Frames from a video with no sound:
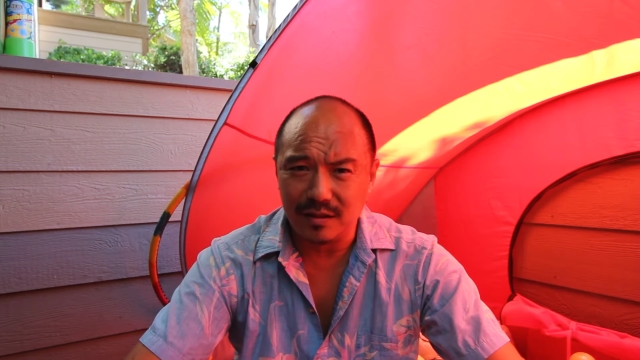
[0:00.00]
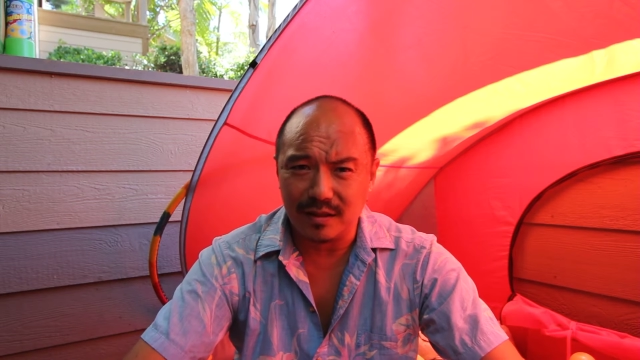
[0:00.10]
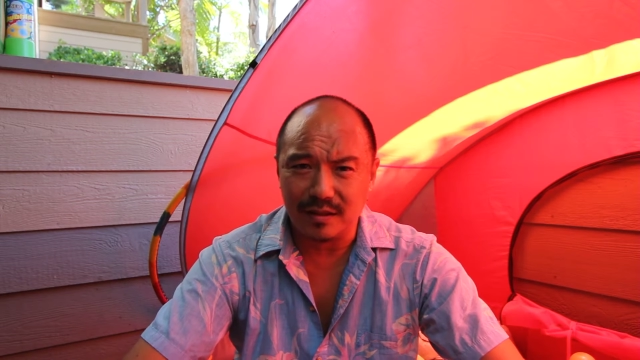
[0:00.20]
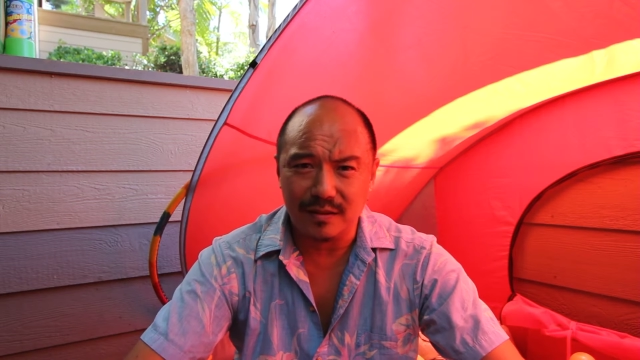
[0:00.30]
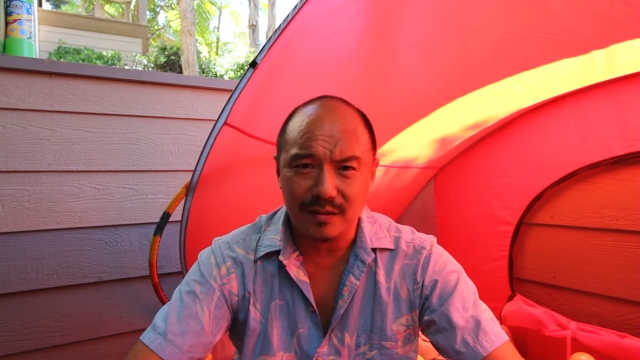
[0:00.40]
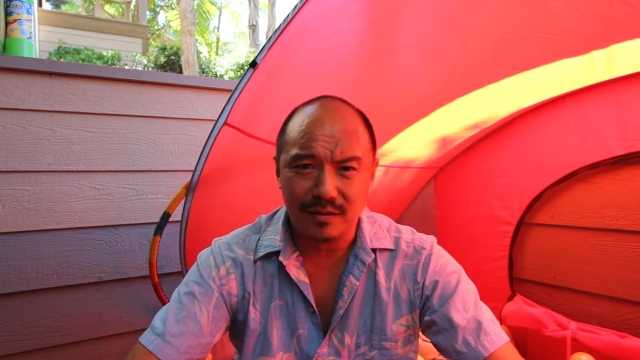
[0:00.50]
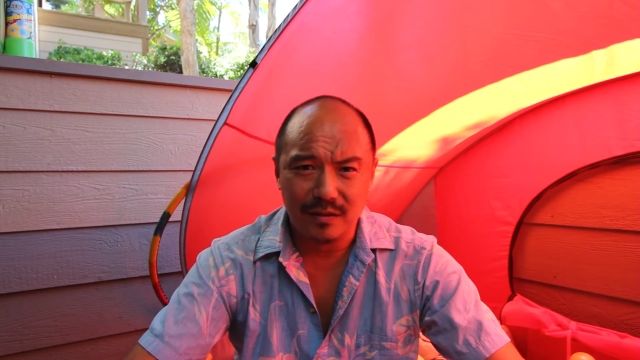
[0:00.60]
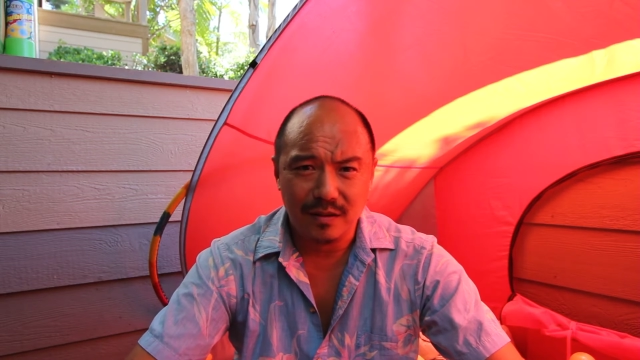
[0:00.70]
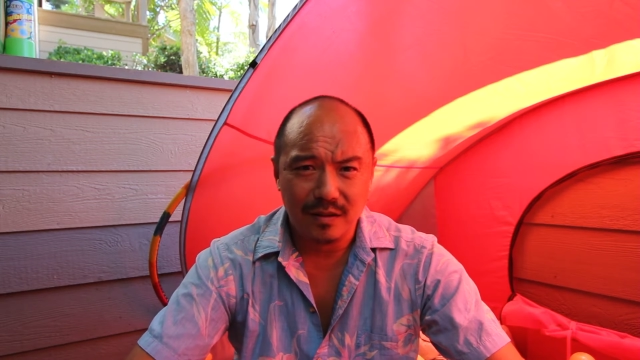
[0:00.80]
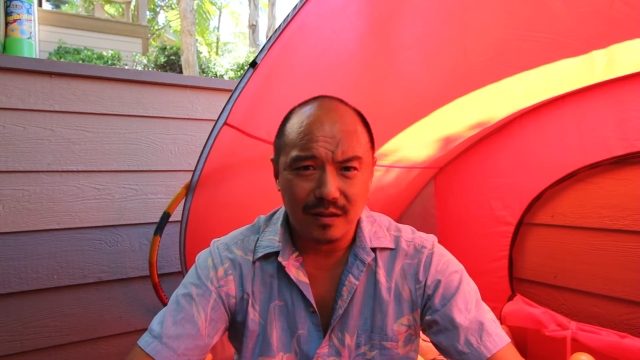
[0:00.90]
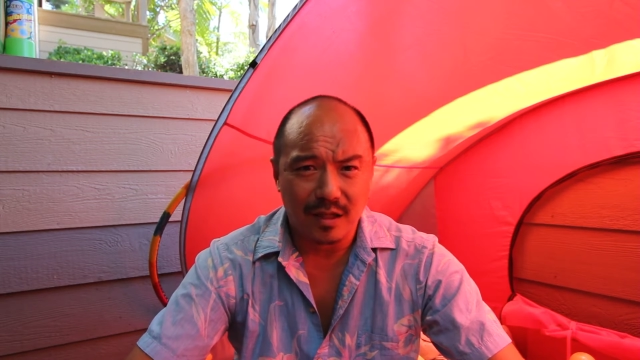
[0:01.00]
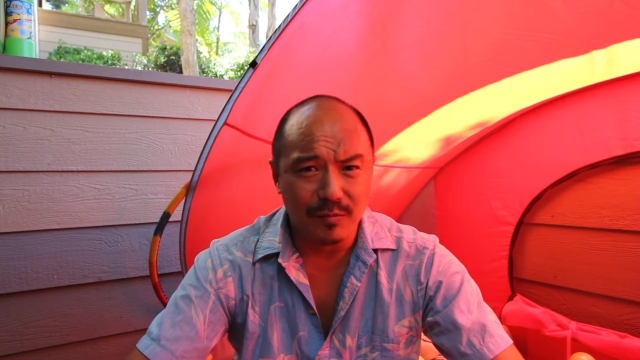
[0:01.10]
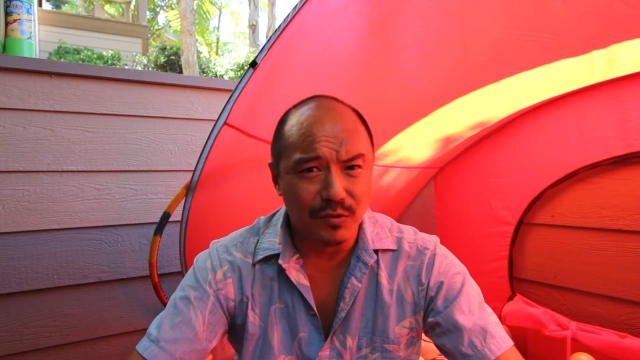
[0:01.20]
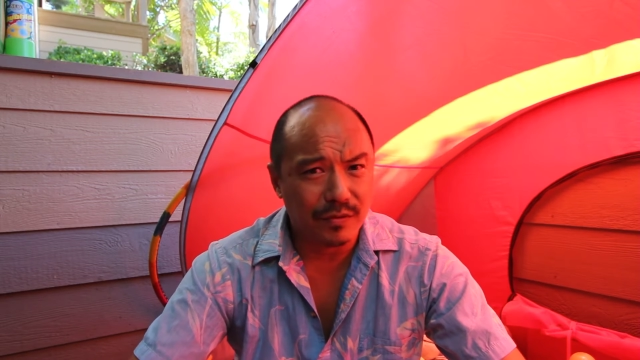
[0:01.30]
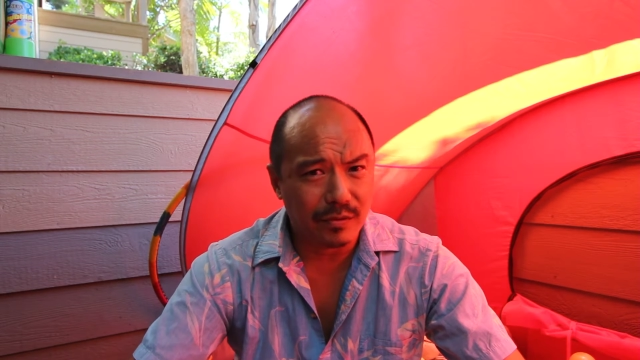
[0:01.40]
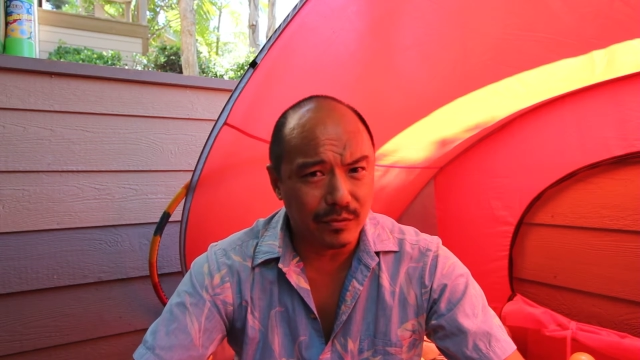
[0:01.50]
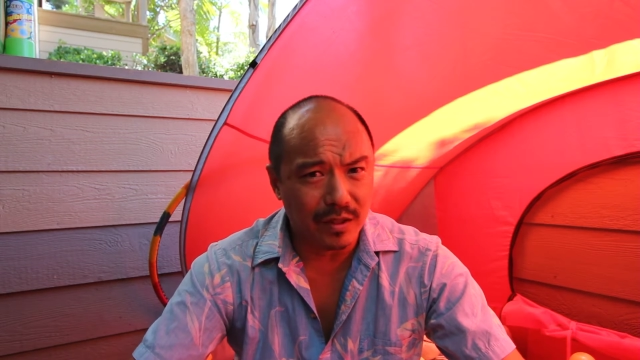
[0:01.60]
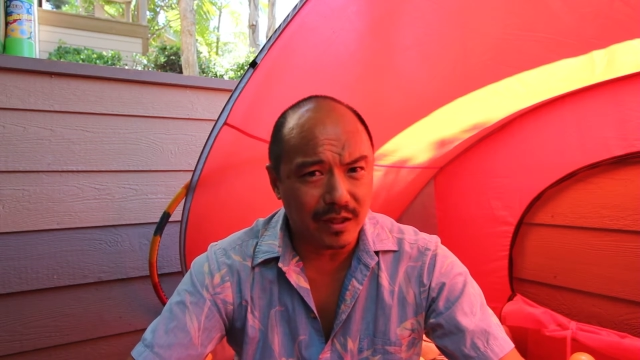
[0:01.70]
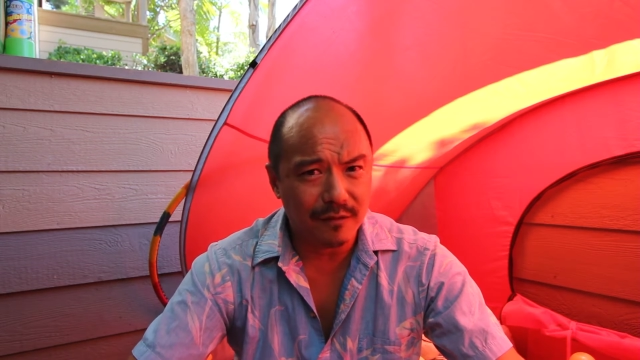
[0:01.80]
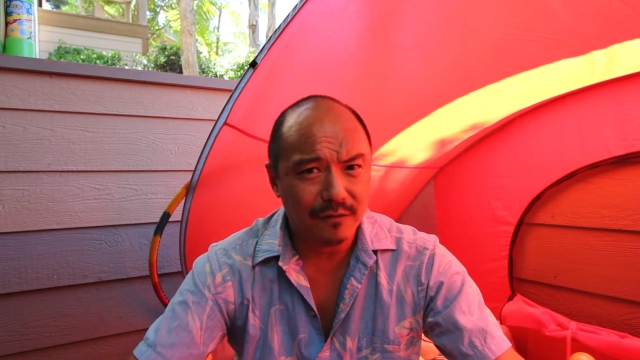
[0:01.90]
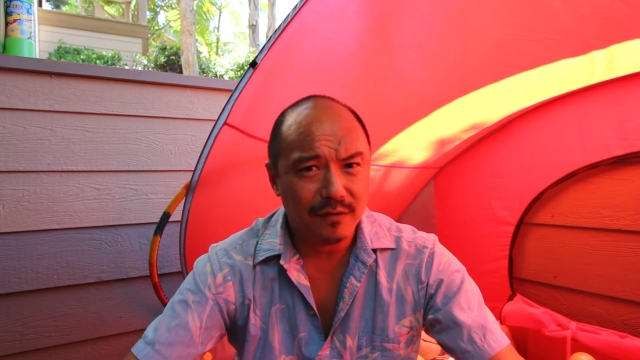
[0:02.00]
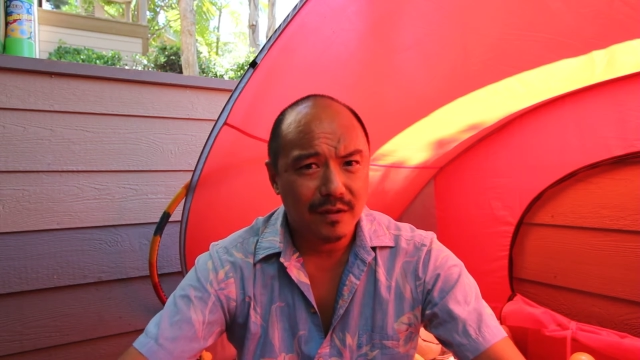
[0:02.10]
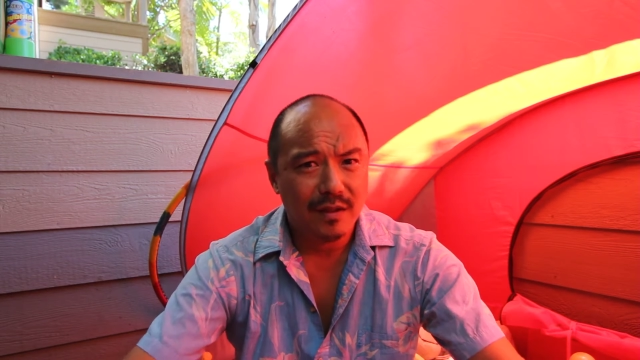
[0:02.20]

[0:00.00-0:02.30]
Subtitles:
as I move through life